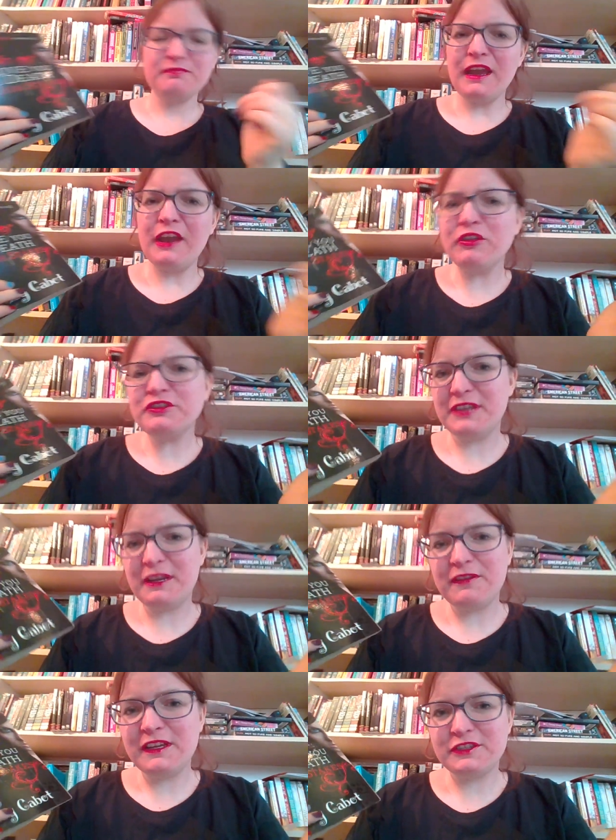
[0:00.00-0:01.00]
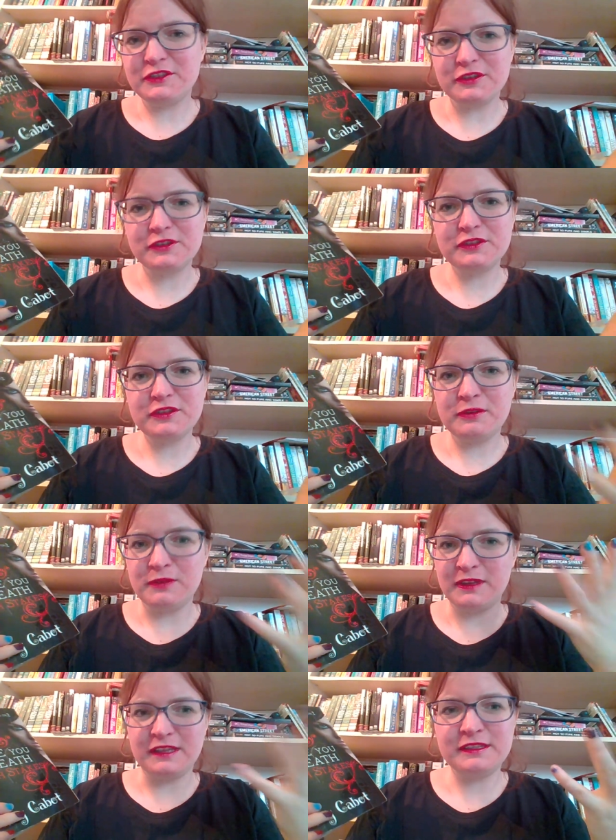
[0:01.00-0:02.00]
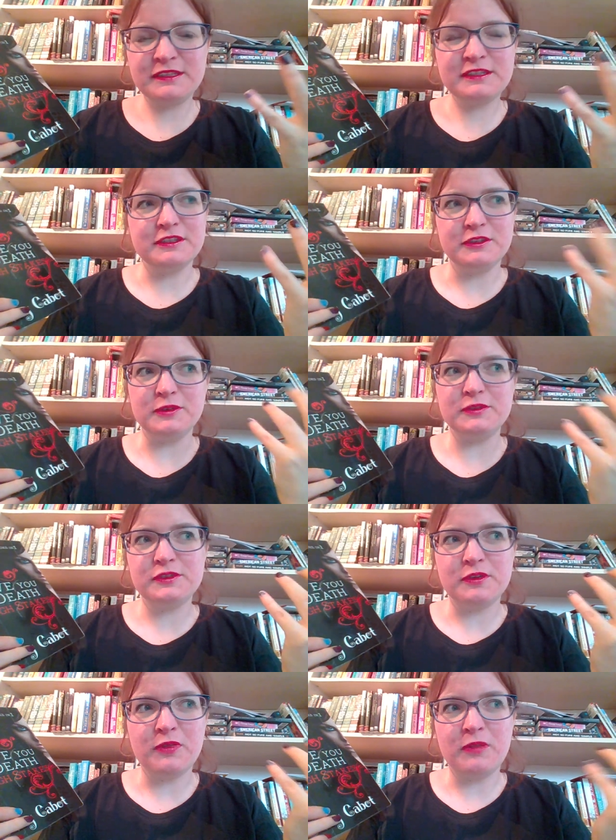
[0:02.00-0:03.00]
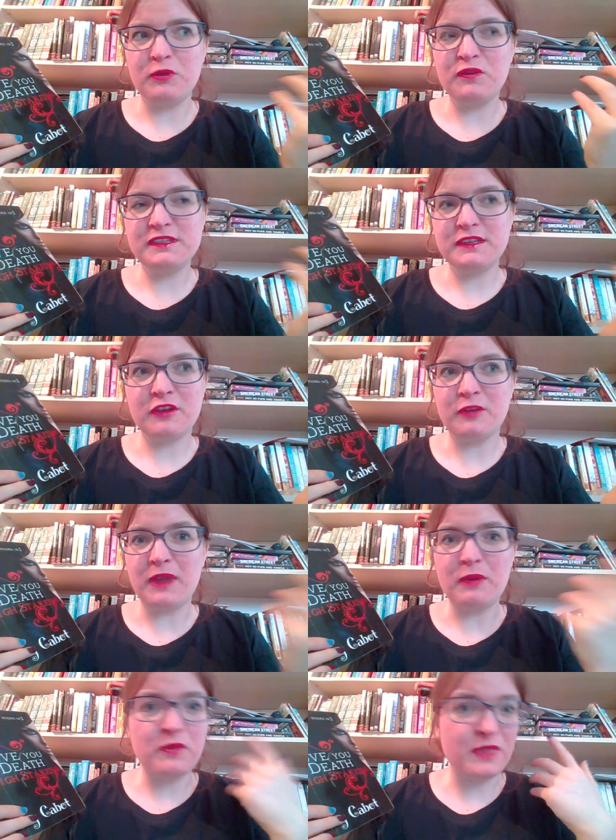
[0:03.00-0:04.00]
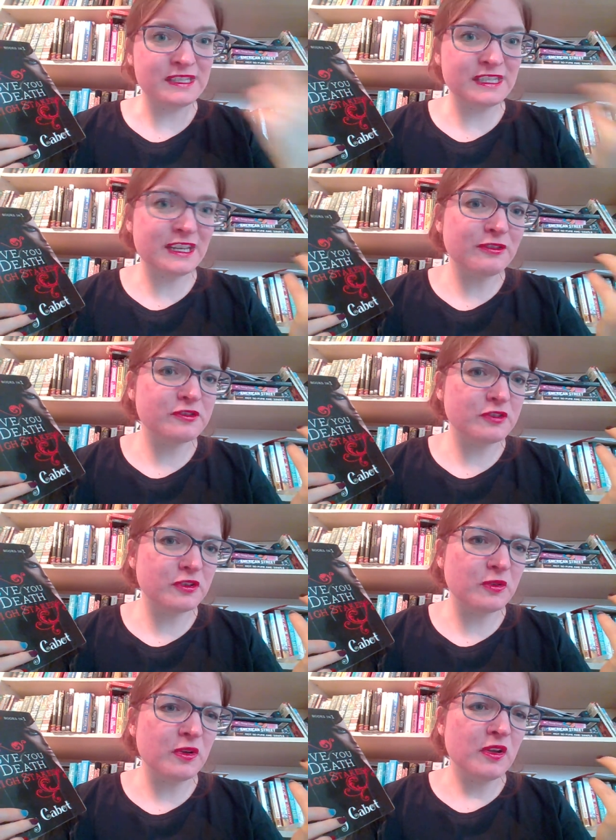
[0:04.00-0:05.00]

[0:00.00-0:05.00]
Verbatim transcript: And also Netflix just released news on the movies that are coming up with this year, so